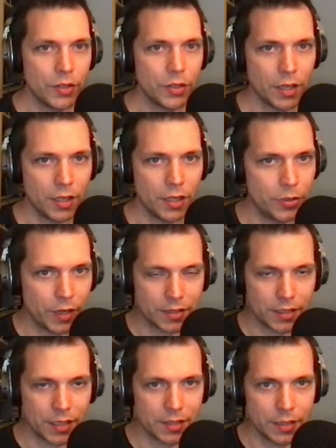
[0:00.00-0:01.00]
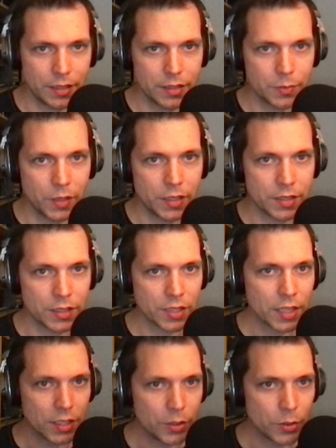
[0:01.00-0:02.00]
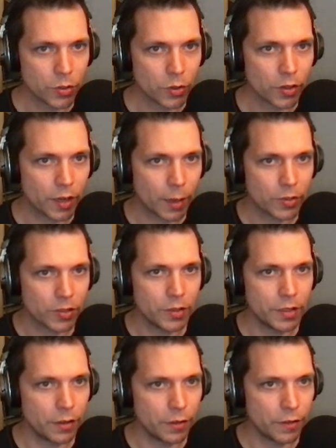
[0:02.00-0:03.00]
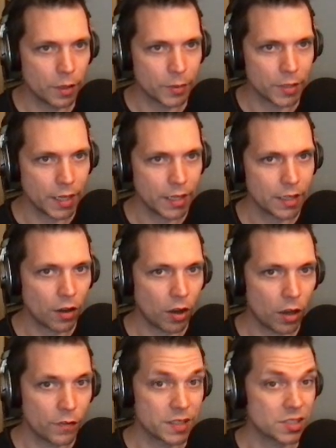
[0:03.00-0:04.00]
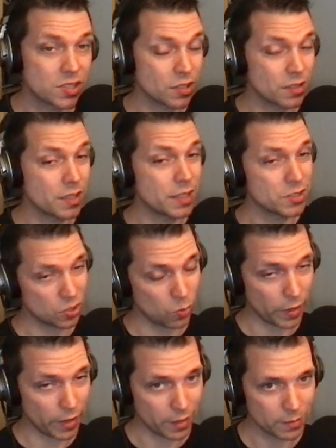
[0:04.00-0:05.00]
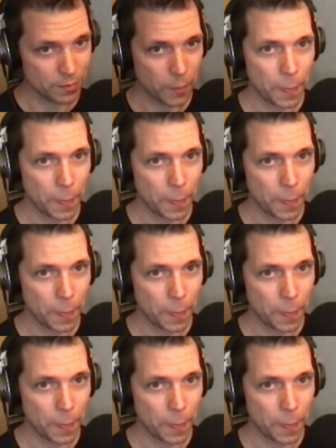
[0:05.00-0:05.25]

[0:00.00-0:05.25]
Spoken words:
you guys can't see this, but it says, you ignored an opportunity to develop a knight off its starting square.